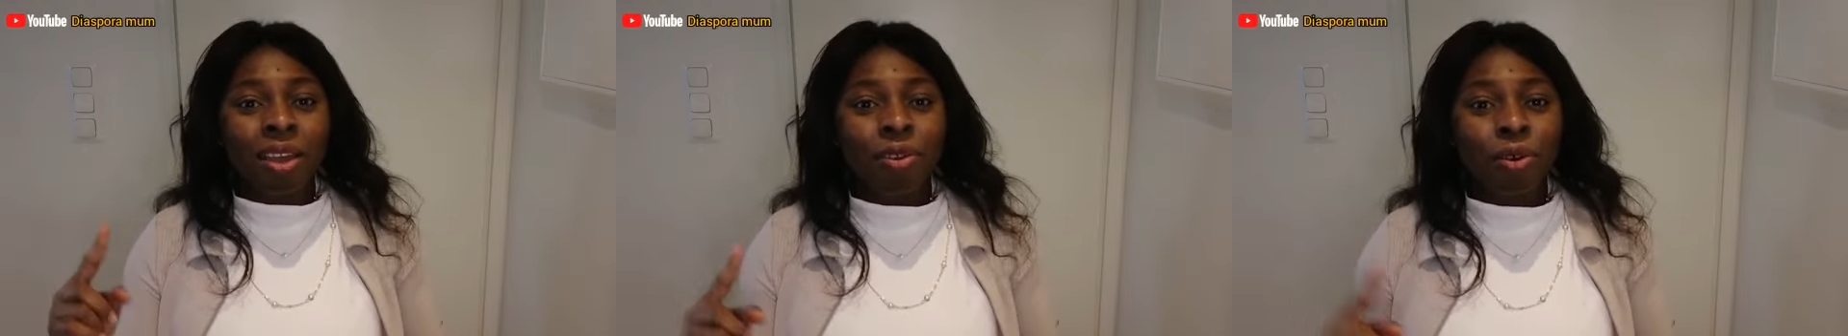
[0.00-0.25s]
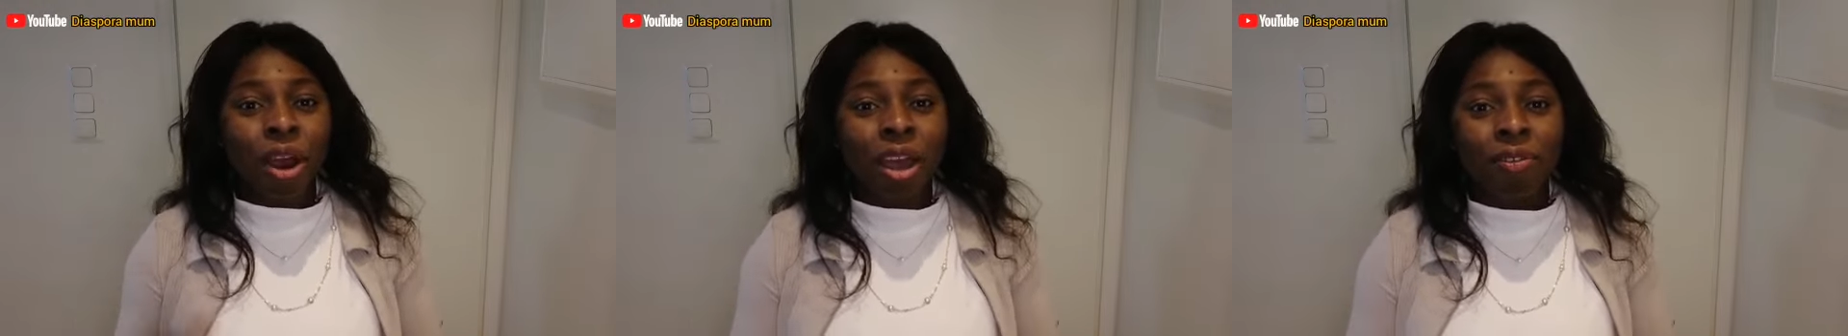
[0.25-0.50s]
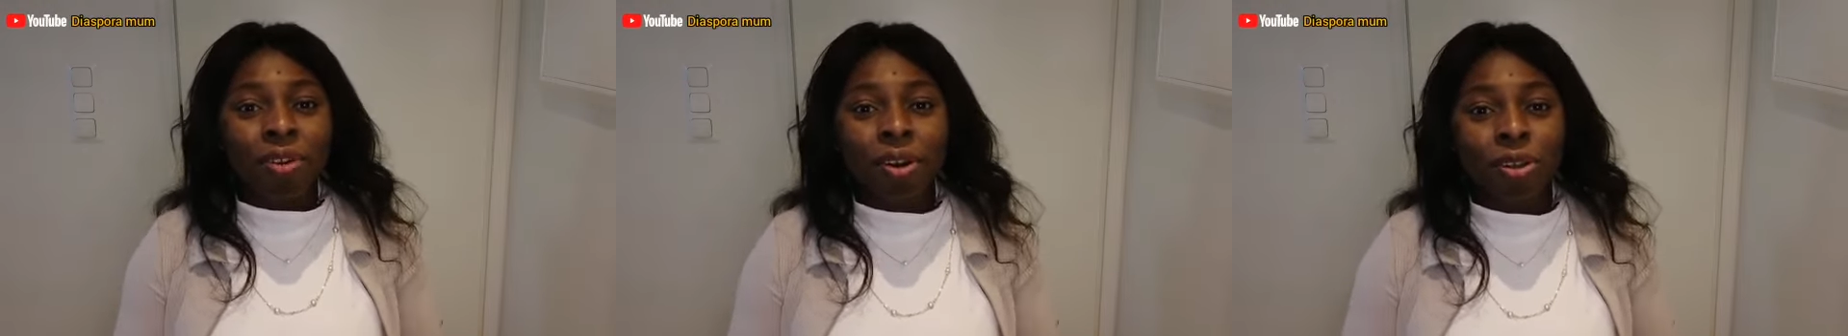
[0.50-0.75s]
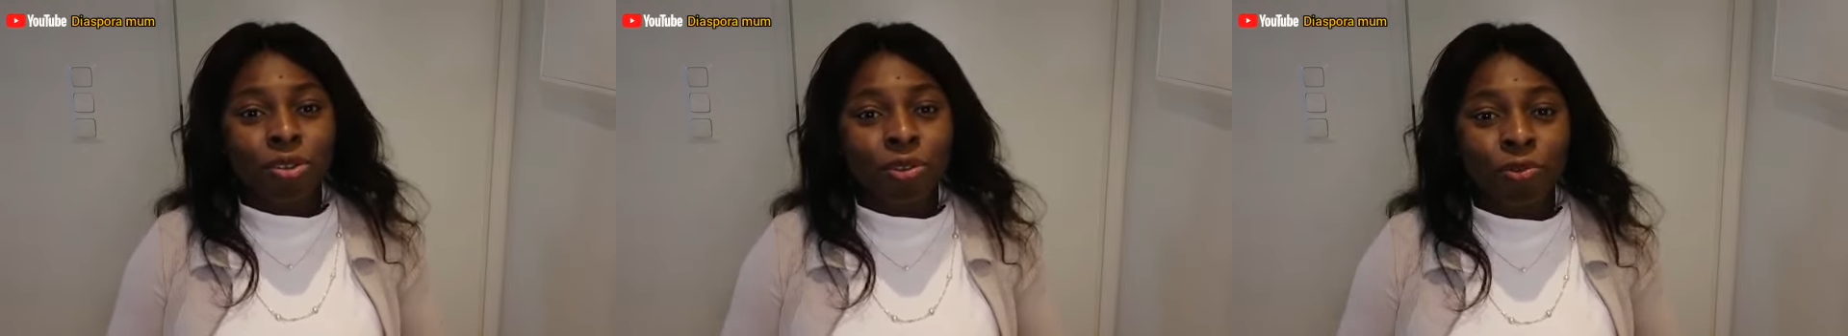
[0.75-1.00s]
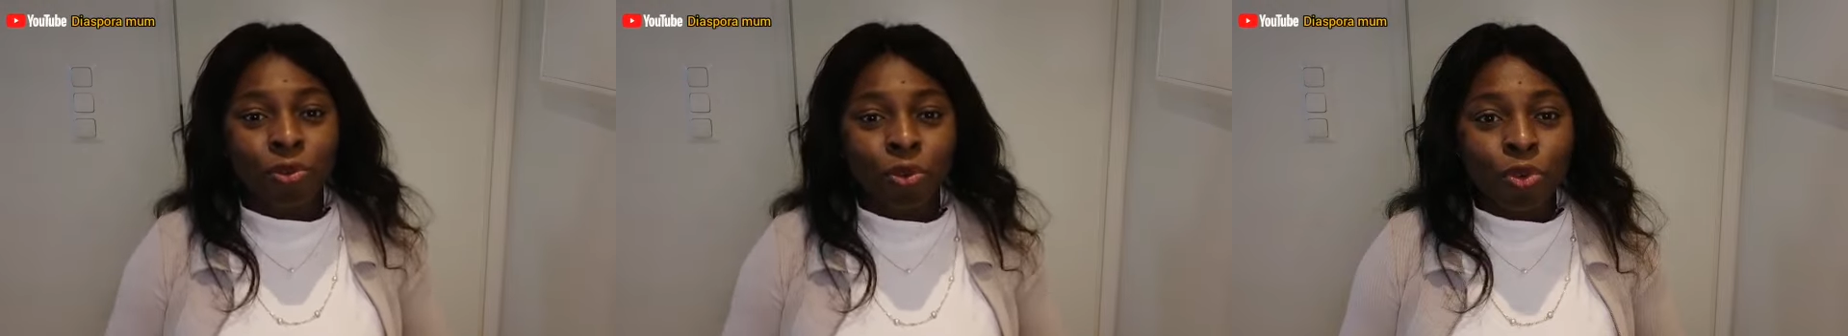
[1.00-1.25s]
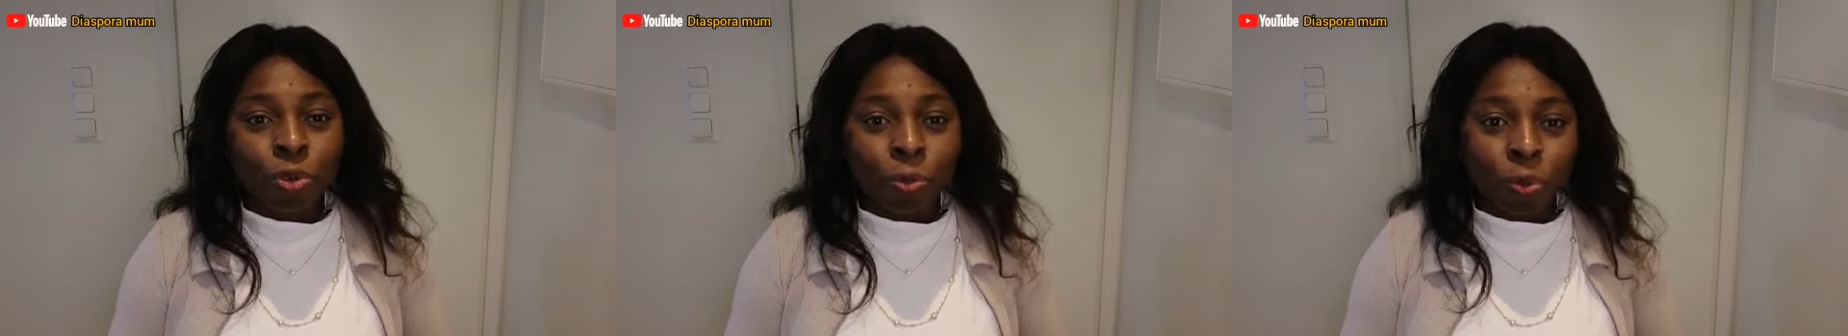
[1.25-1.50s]
you have a lot of
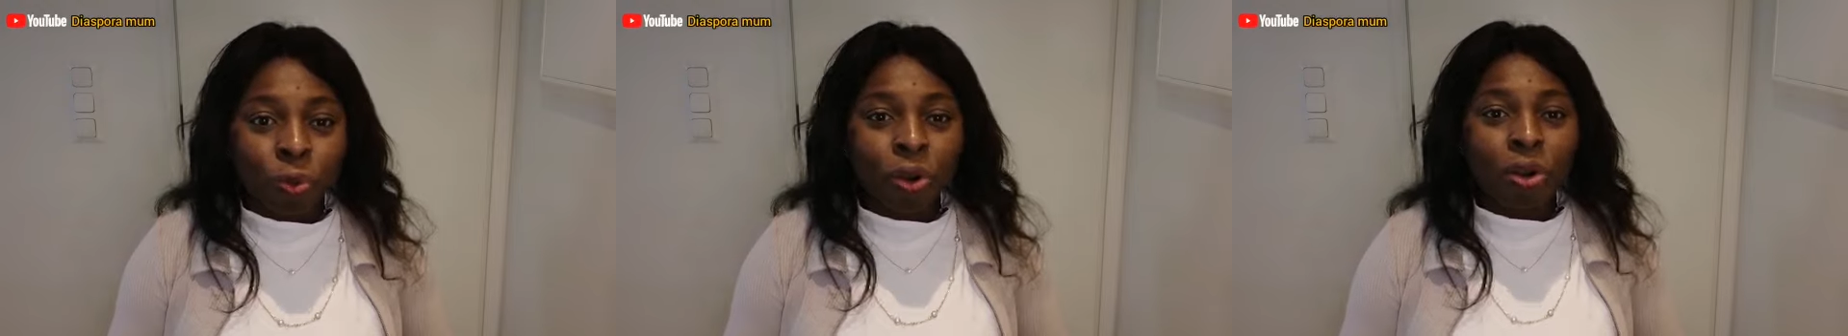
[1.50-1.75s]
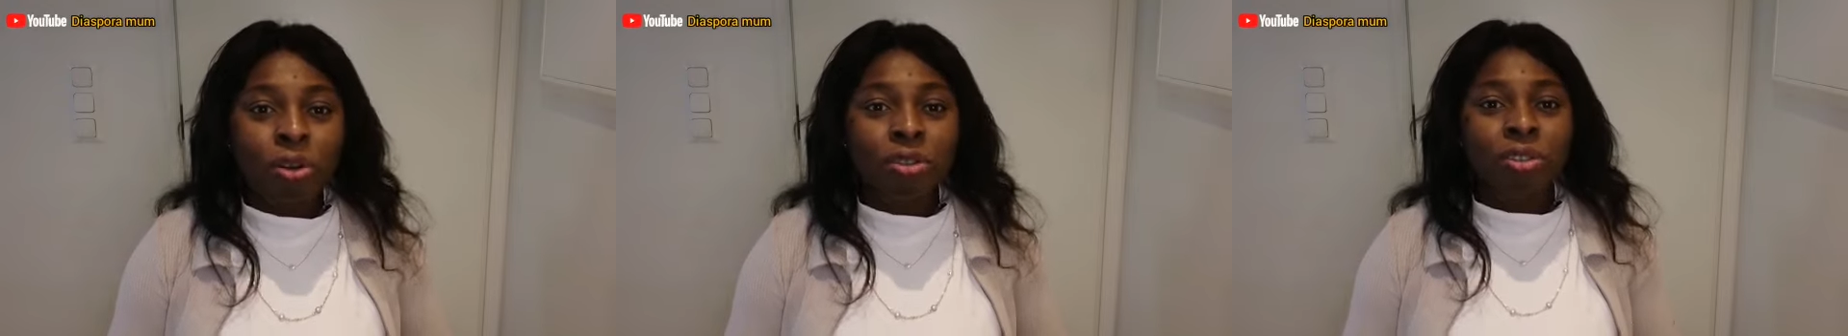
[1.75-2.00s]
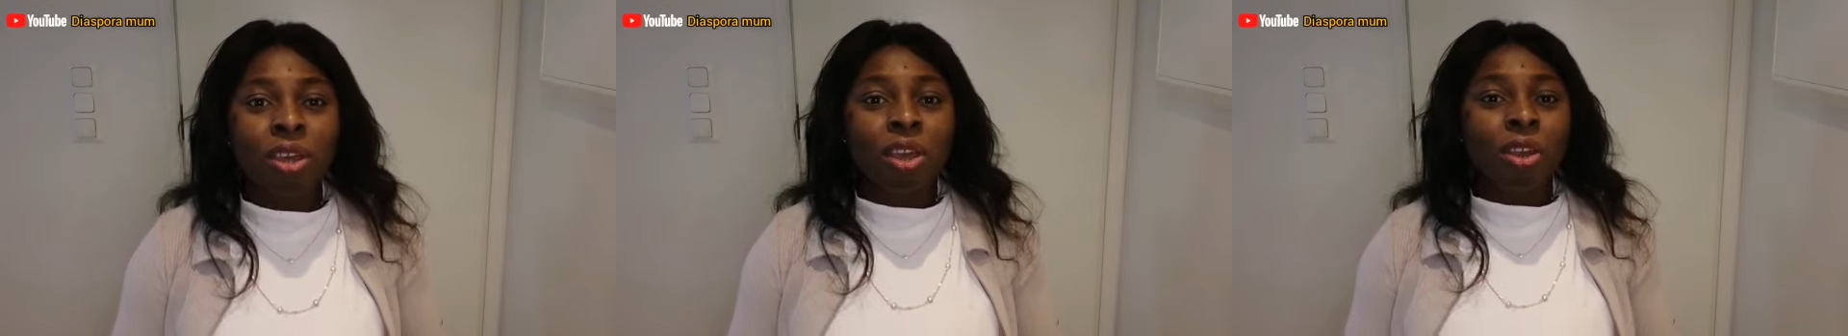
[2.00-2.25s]
group works,